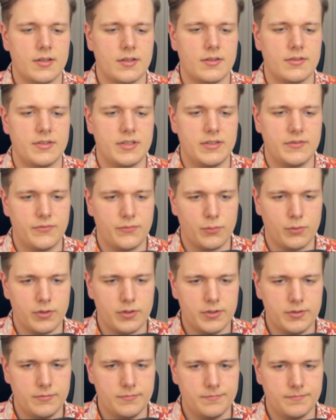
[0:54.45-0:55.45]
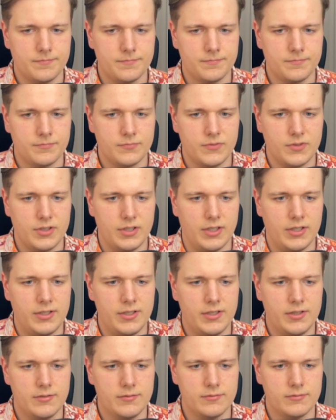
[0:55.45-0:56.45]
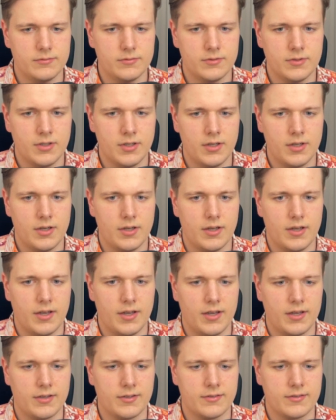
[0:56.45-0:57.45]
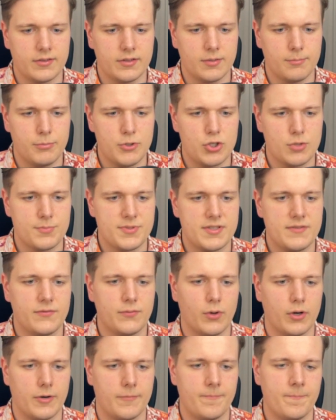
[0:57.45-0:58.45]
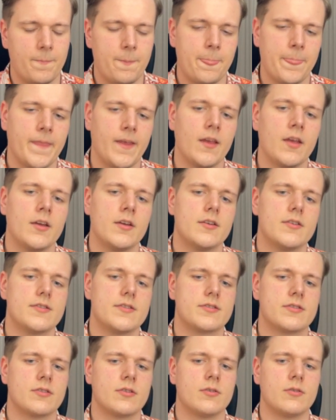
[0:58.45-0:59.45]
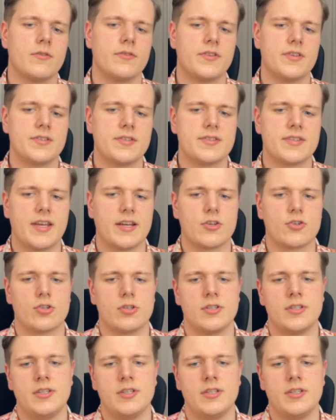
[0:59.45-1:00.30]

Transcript: d4, ed, and bishop c4. So this is actually